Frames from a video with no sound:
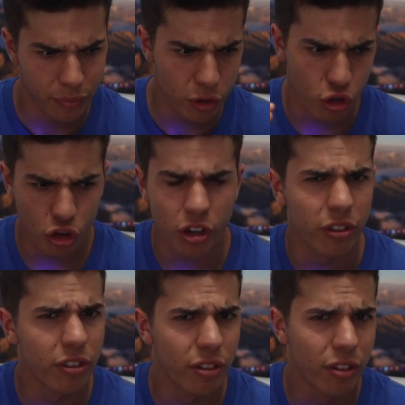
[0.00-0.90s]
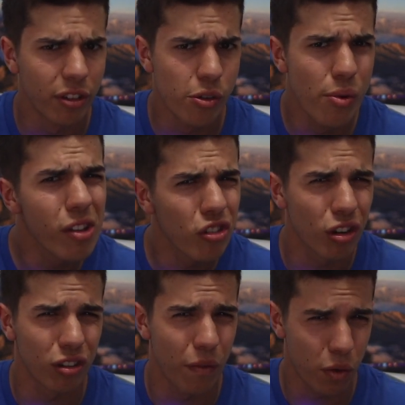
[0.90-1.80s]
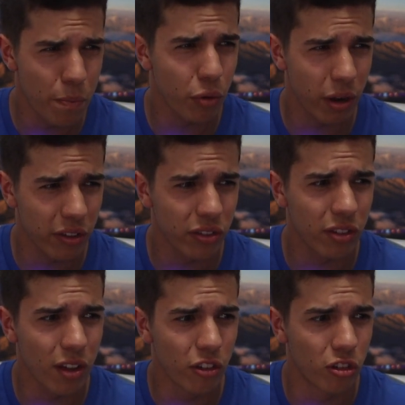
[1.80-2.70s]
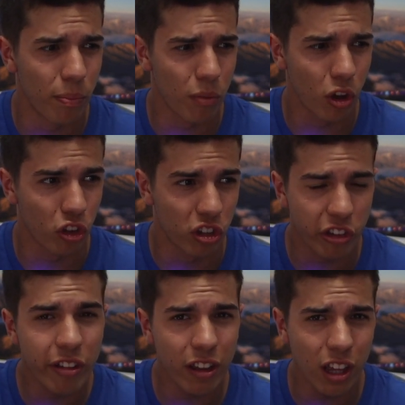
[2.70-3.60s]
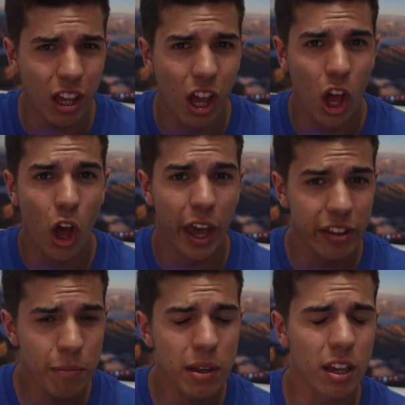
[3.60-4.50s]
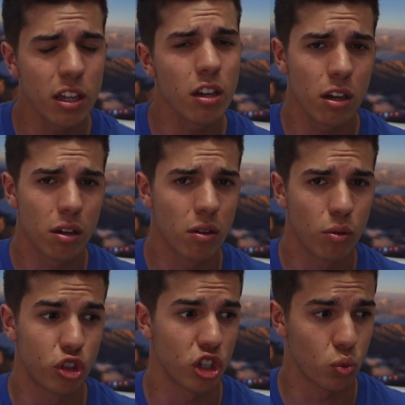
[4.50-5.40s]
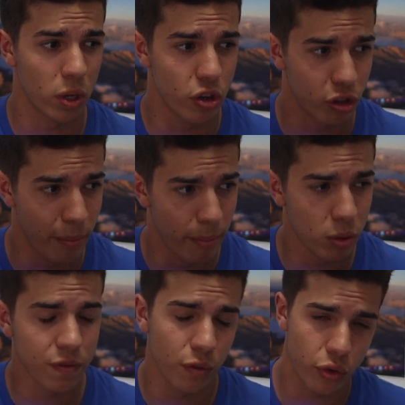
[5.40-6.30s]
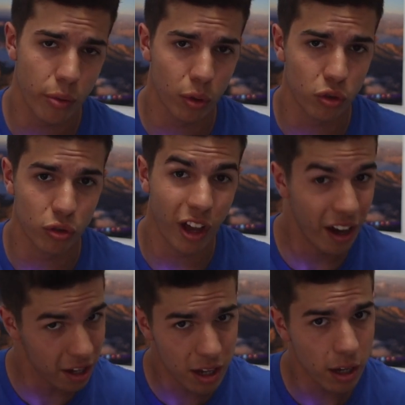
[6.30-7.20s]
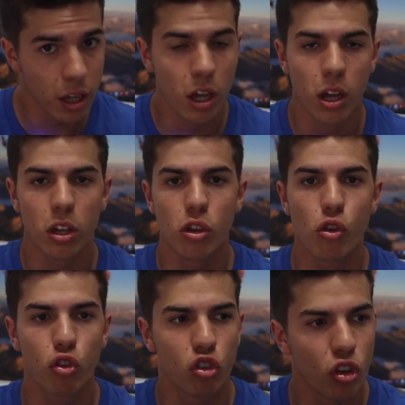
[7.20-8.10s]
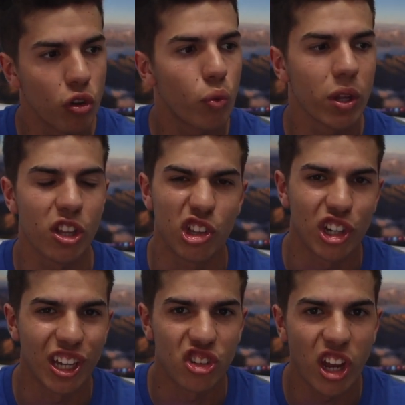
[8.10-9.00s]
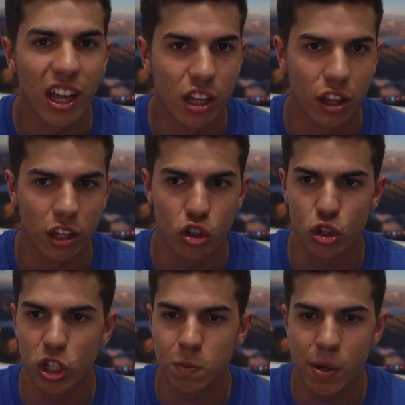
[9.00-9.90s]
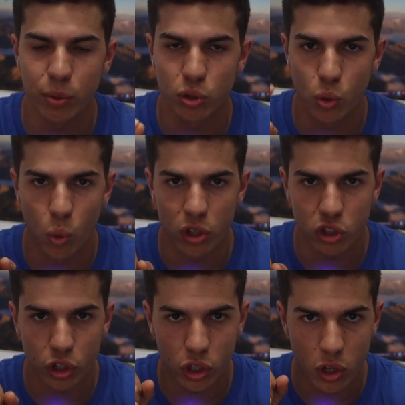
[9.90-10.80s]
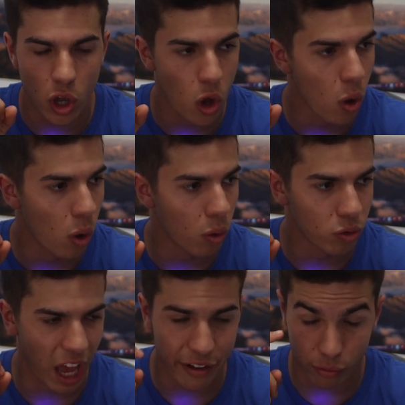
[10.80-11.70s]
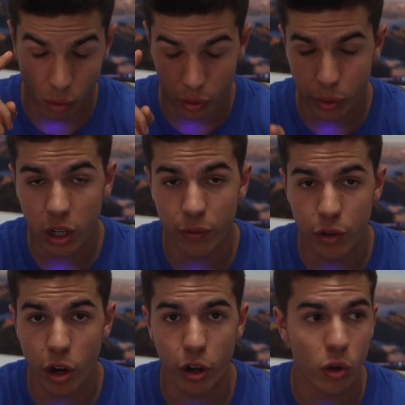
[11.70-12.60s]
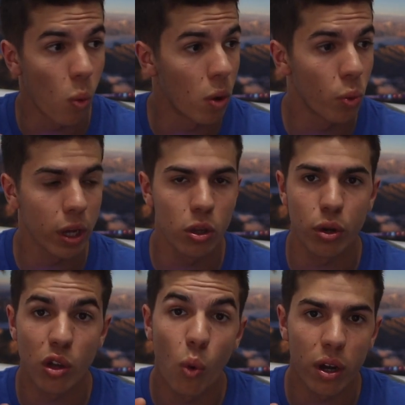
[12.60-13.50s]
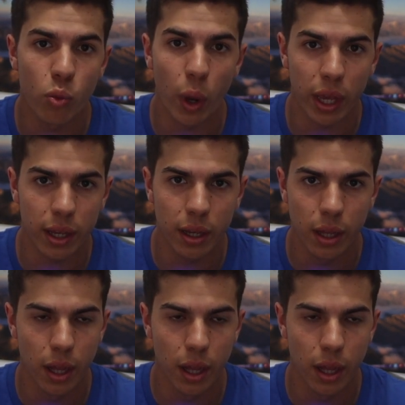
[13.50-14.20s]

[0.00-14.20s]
you shouldn't. You really shouldn't. If you want to progress consistently in the beginning, which is when you're the most vulnerable to dying, you shouldn't really change anything. You should just be able to do one turn, have one recovery arc, one wing loading, one wing,